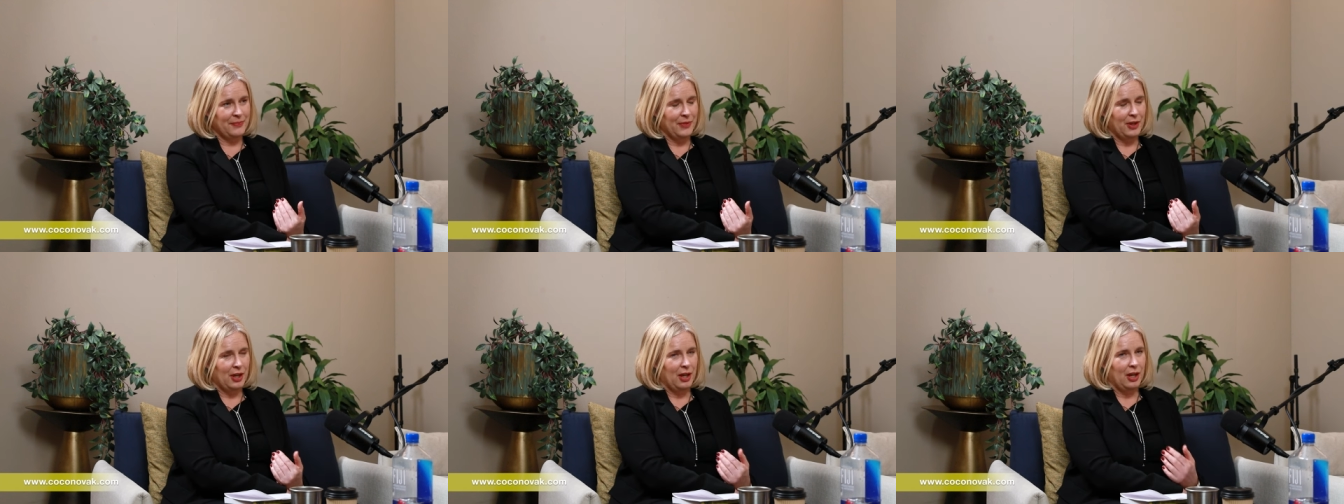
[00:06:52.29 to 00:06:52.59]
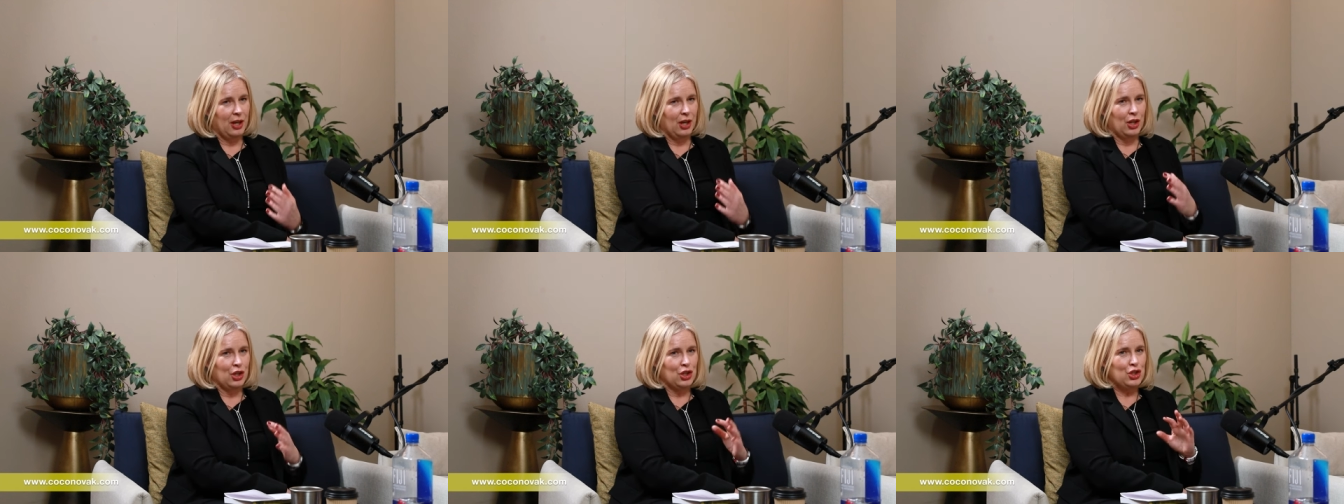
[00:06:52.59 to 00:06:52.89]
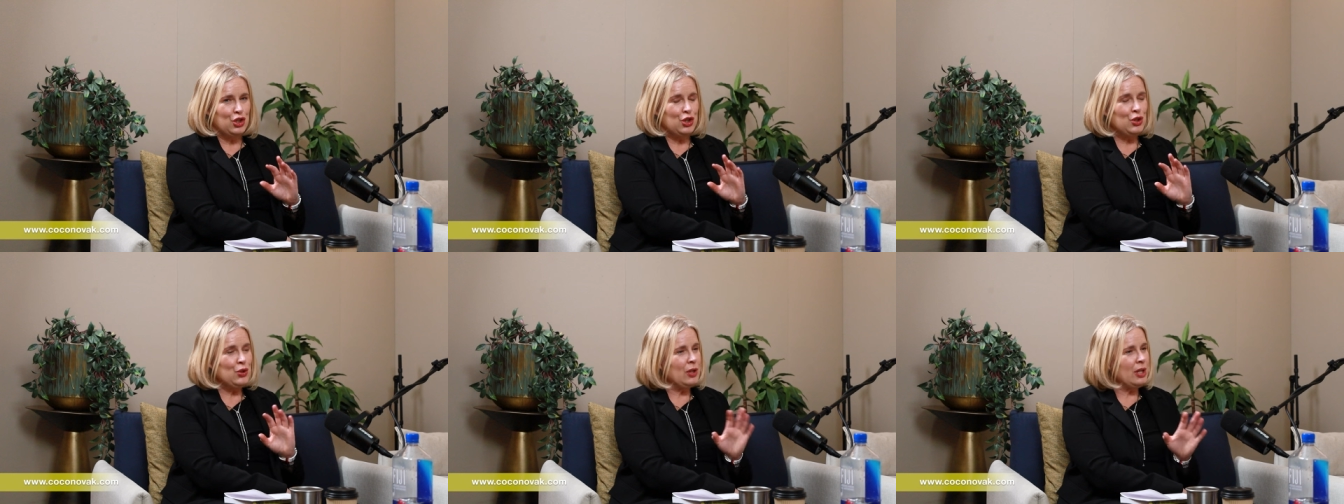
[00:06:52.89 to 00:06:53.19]
Yeah.
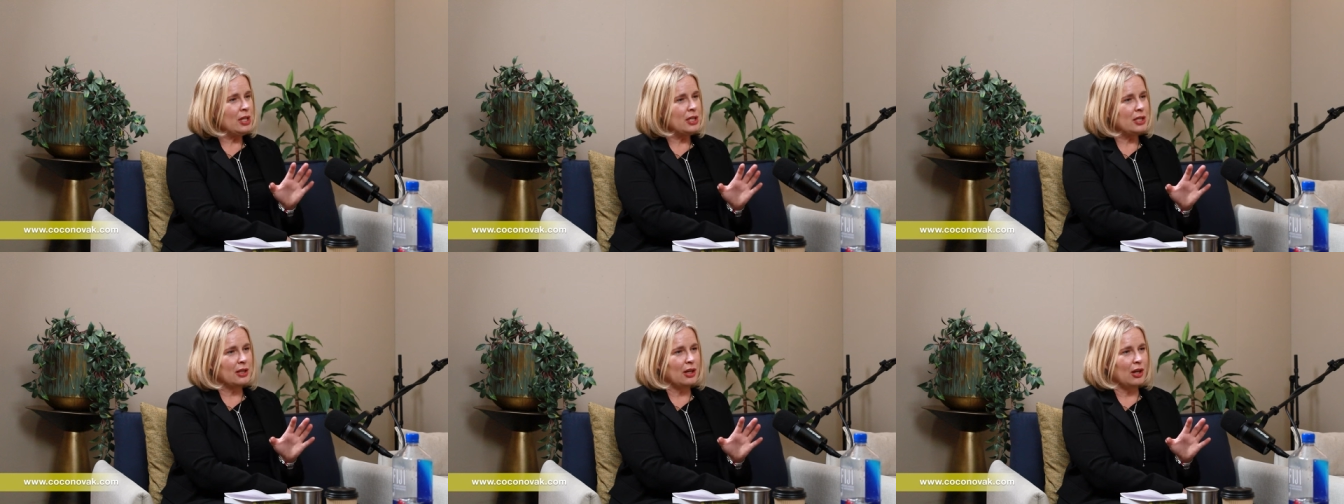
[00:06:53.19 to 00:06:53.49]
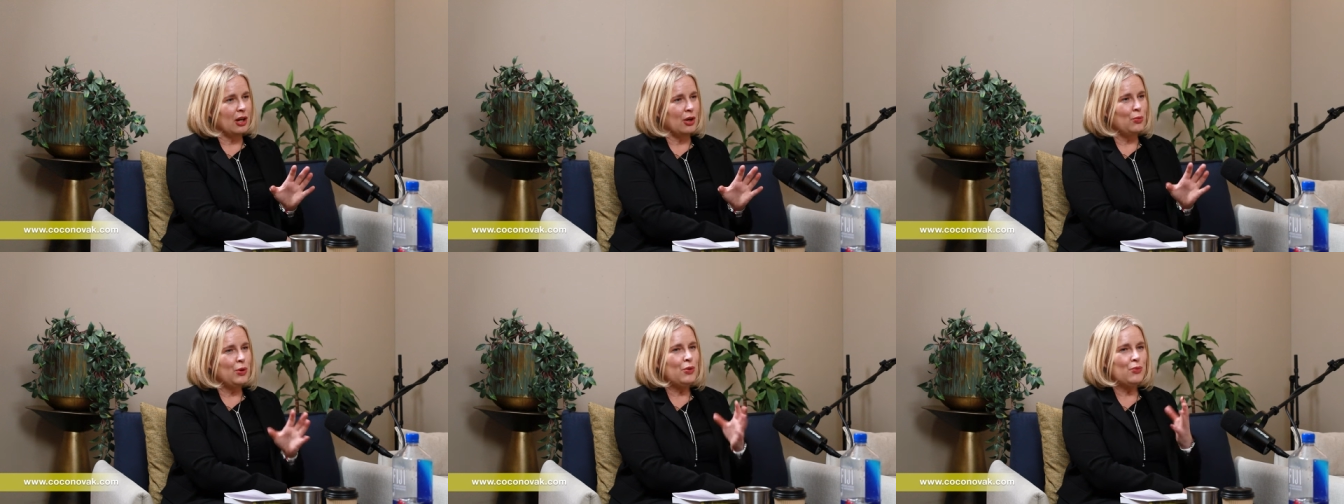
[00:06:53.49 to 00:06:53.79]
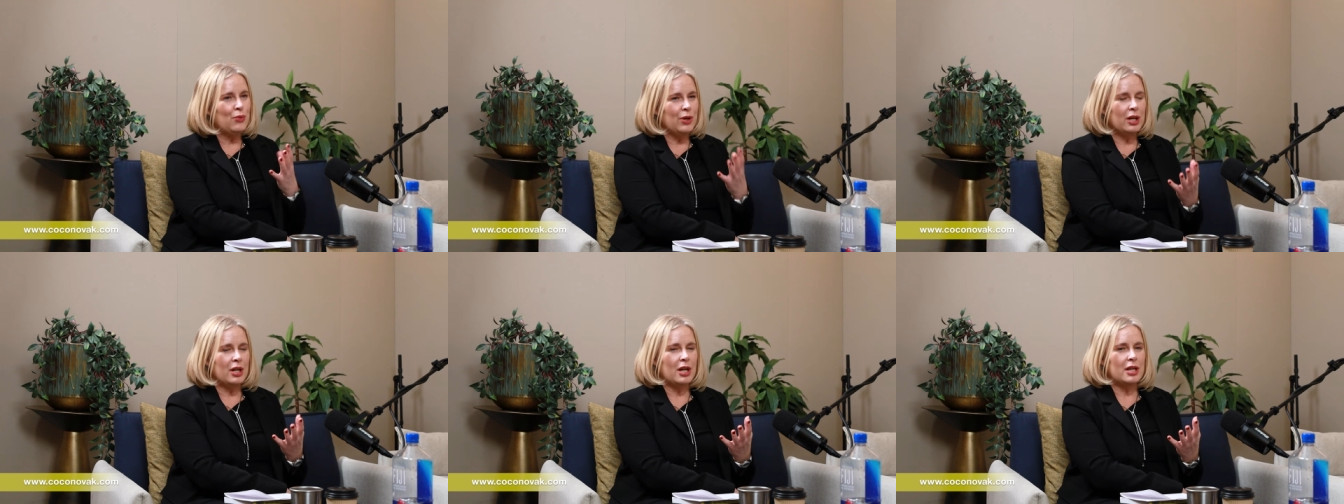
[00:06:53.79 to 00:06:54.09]
2 years ago, we
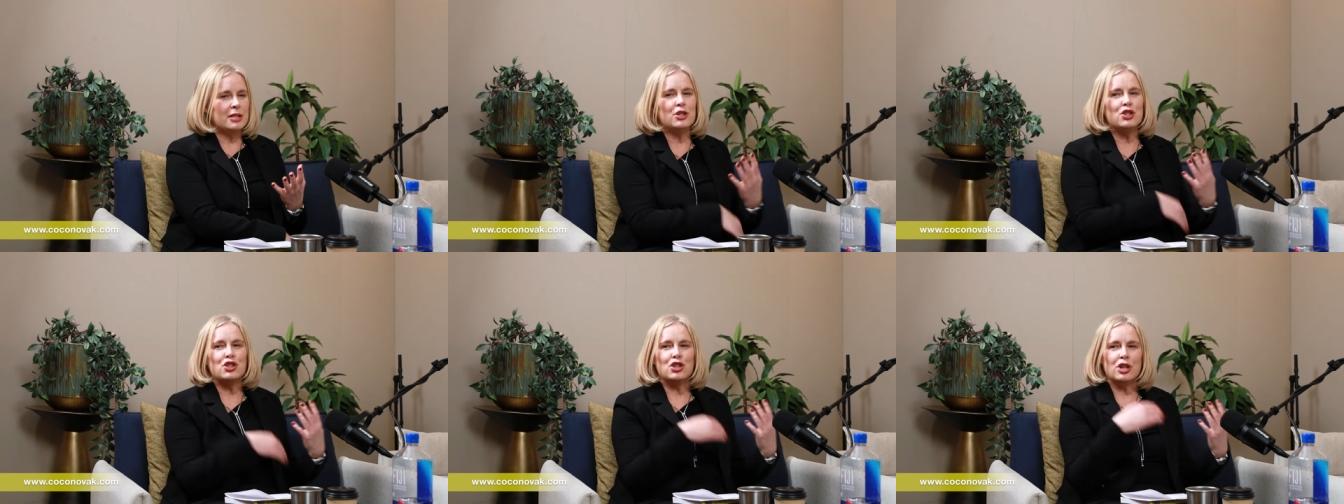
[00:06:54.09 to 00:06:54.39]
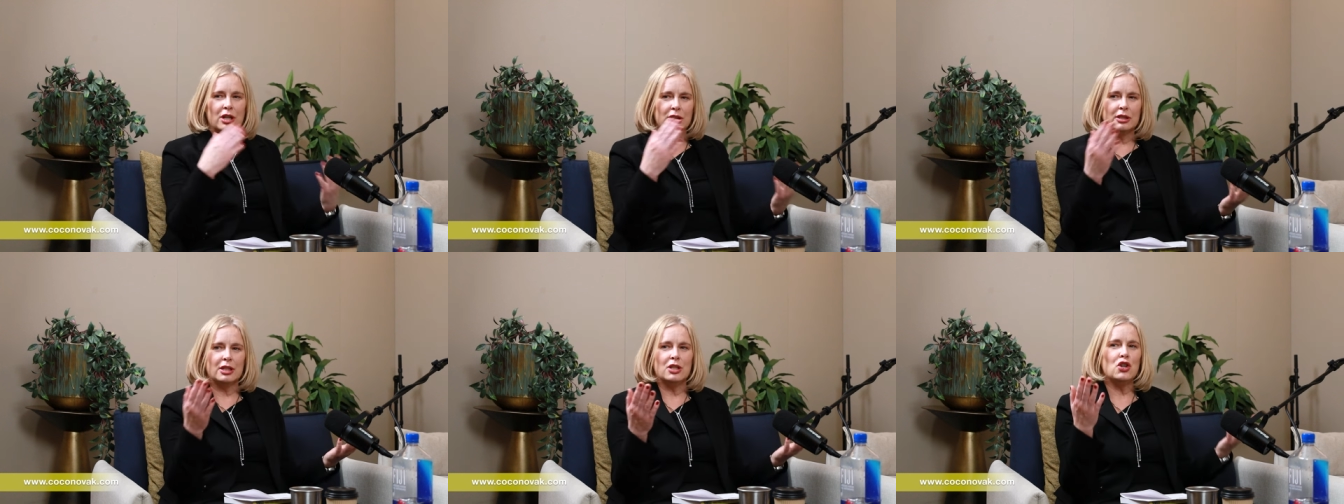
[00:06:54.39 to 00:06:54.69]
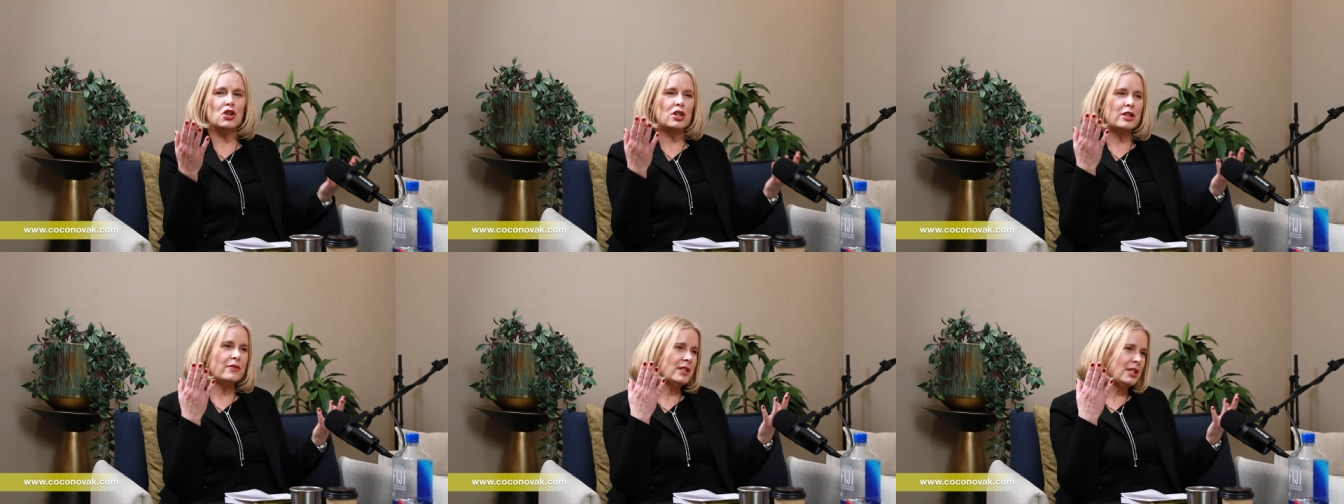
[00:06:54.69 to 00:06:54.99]
realised this child cannot even